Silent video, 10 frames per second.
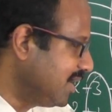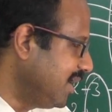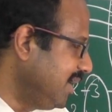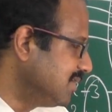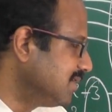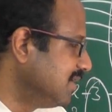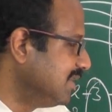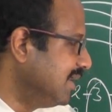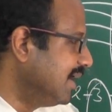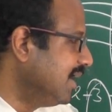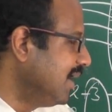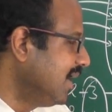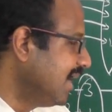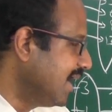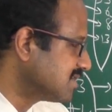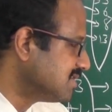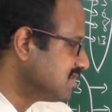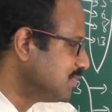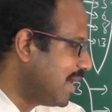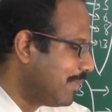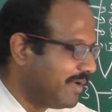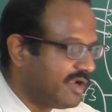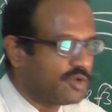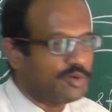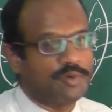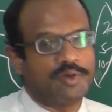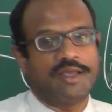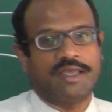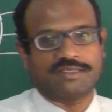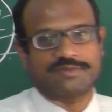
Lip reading: is that x is mapping to x